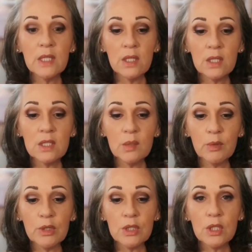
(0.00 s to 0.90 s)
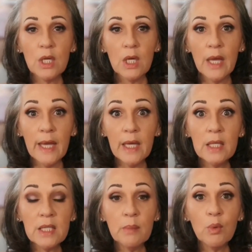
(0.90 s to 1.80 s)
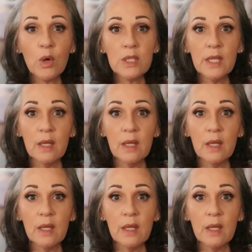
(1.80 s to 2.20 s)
customers is important.